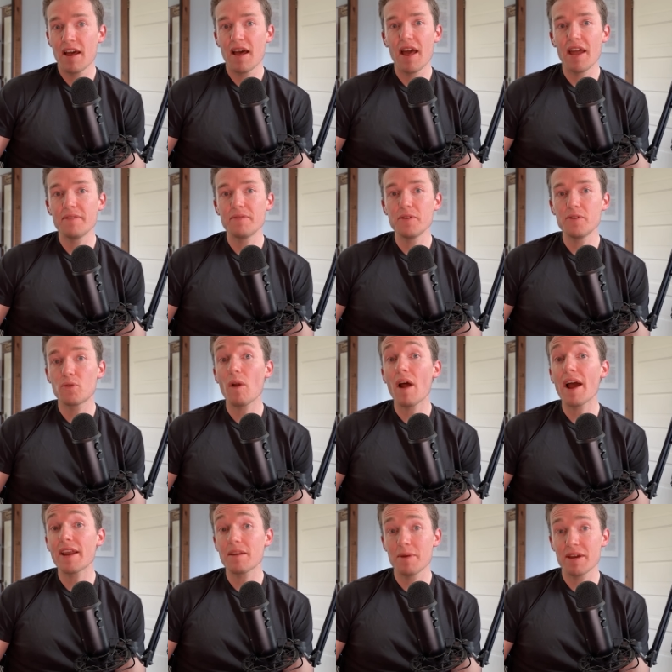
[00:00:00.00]
And if you
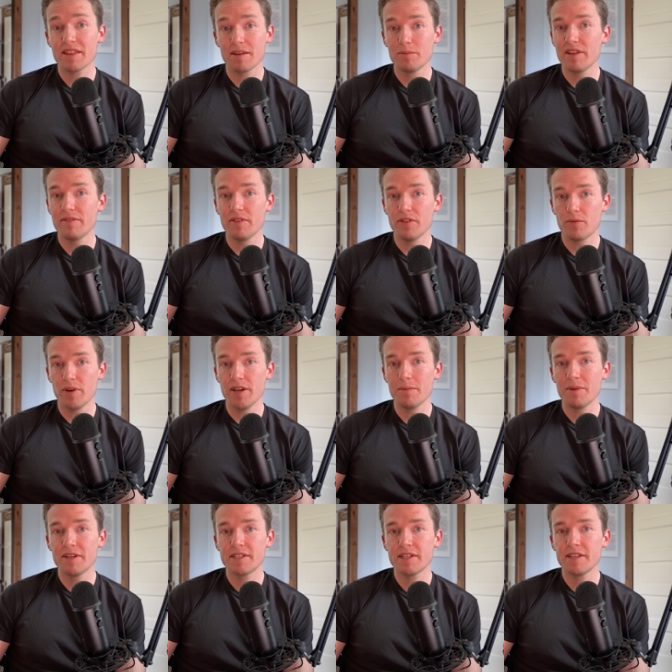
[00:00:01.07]
try to make them live in three
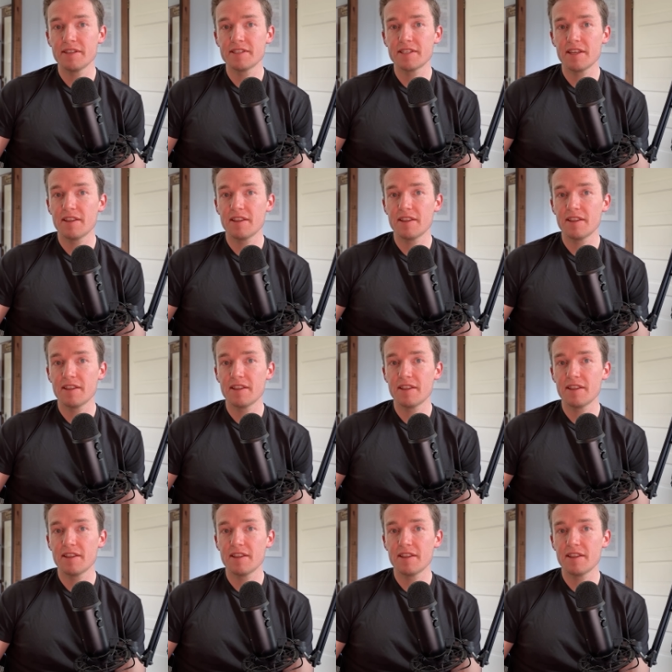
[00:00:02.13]
dimensions,